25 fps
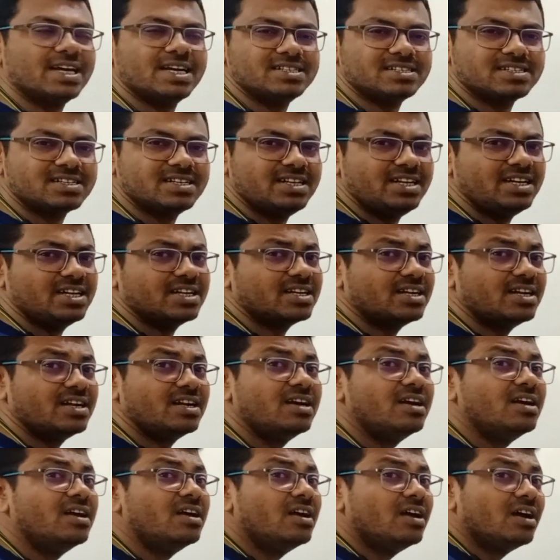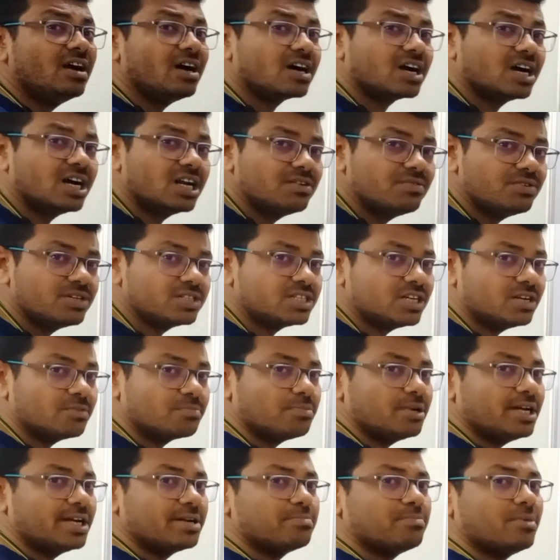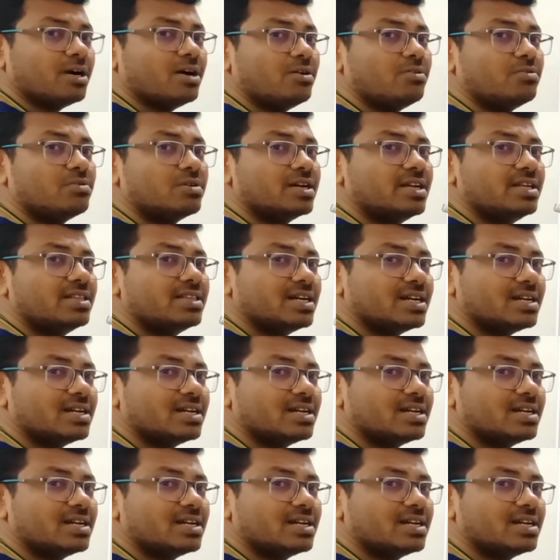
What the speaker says: has created a conversion plate boundary.